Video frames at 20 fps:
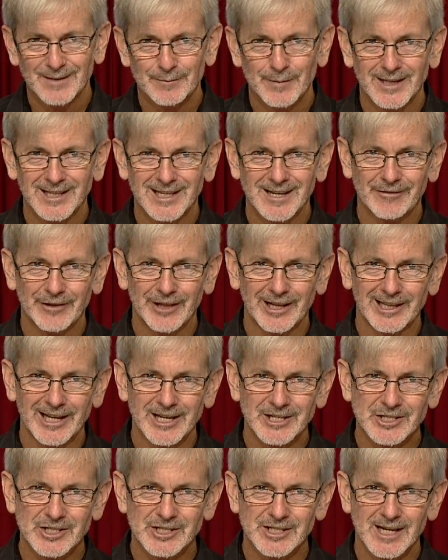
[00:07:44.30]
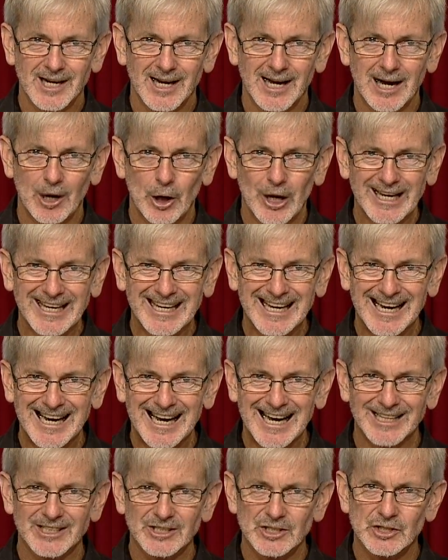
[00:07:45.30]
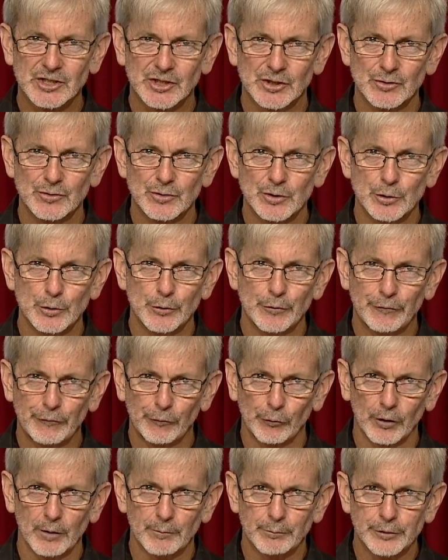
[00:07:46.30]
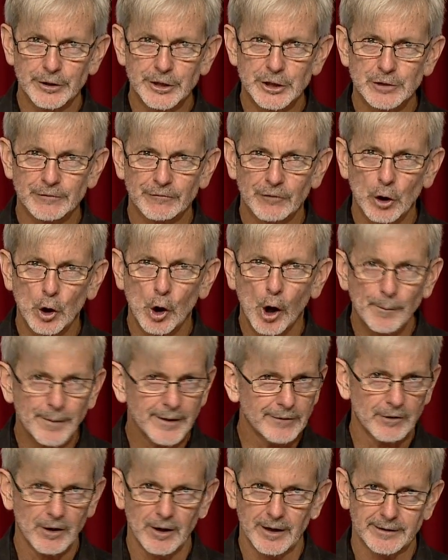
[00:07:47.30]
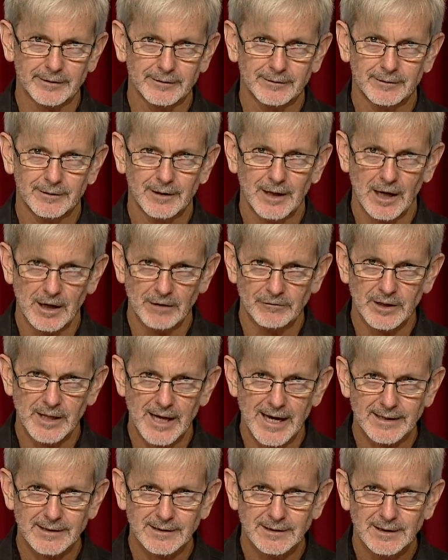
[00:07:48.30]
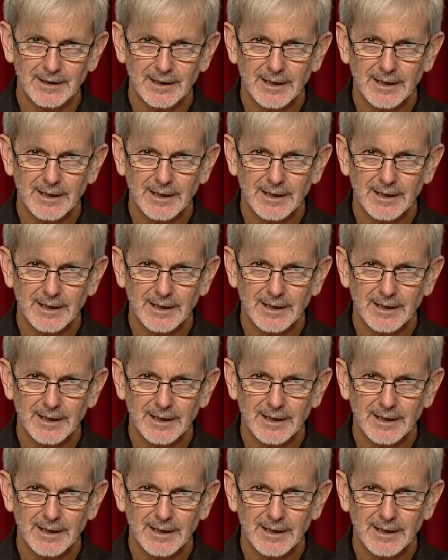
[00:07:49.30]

but nevertheless, I can't sue you for a breach of copyright over that,